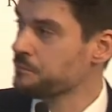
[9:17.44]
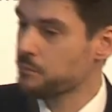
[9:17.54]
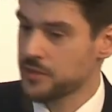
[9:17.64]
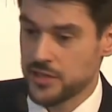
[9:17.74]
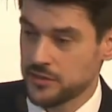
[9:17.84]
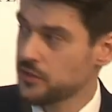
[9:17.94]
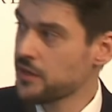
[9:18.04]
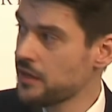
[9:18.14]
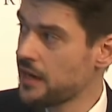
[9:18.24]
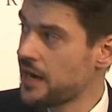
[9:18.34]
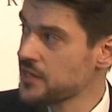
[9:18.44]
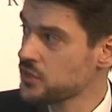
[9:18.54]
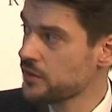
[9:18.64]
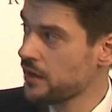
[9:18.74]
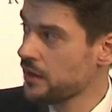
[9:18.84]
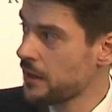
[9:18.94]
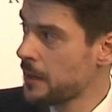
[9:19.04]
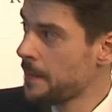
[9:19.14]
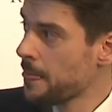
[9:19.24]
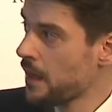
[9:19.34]
presented here, asked the
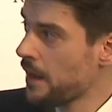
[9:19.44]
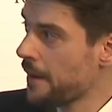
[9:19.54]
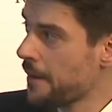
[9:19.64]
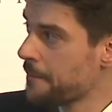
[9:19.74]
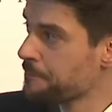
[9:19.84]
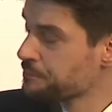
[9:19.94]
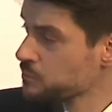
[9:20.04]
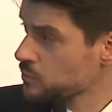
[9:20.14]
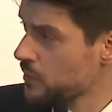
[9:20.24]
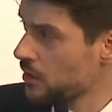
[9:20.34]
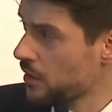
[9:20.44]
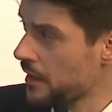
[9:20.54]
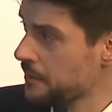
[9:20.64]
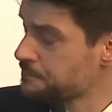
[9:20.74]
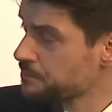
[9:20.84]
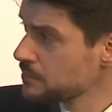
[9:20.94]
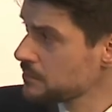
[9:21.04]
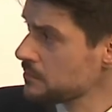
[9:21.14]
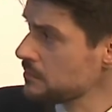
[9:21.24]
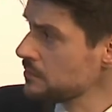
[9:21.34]
local
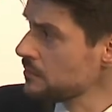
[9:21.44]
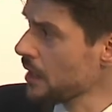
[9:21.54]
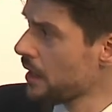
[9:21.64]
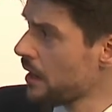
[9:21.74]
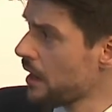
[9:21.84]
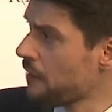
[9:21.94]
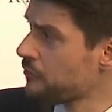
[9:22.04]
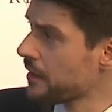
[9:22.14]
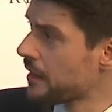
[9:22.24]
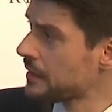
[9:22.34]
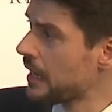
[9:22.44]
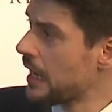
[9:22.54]
African,